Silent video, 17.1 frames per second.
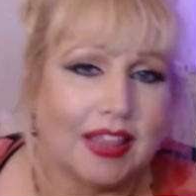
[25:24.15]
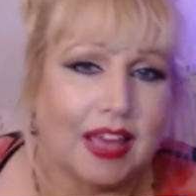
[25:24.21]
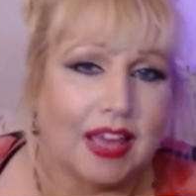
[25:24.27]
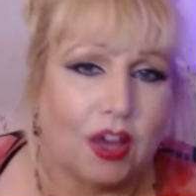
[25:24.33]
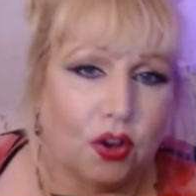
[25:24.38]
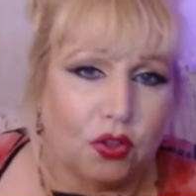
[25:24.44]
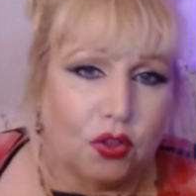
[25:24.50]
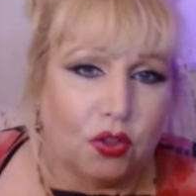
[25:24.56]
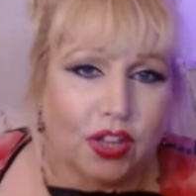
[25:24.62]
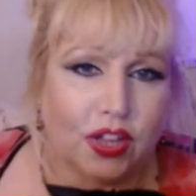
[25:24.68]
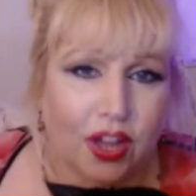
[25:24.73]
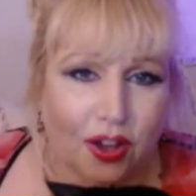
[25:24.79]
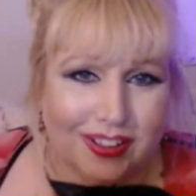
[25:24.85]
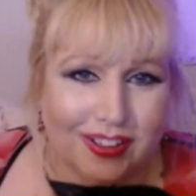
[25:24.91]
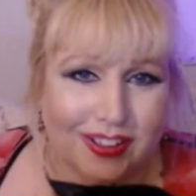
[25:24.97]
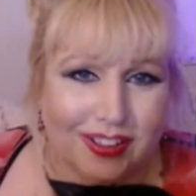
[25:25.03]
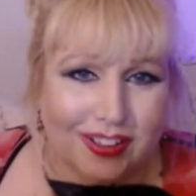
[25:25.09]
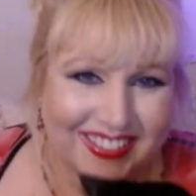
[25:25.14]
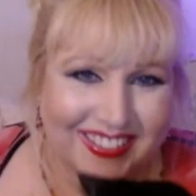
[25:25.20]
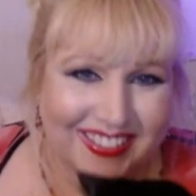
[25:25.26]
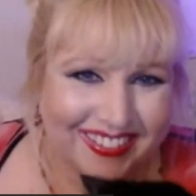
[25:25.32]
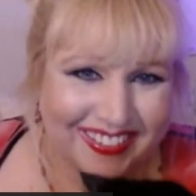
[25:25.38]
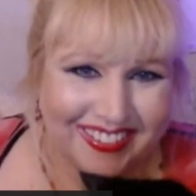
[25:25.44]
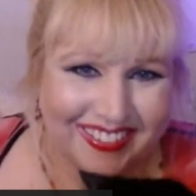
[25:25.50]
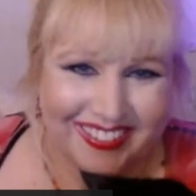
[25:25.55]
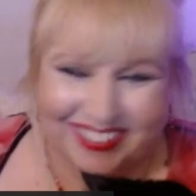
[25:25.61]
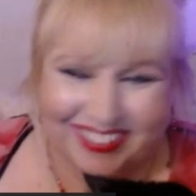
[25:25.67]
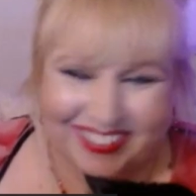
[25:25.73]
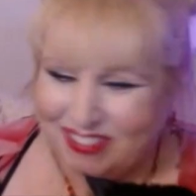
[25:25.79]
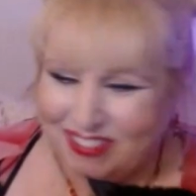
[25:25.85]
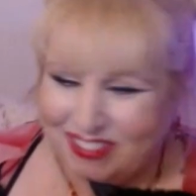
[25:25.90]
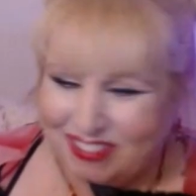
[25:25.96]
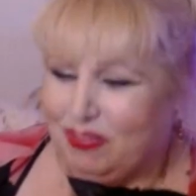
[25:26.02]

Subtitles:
She's just sitting there on the cards.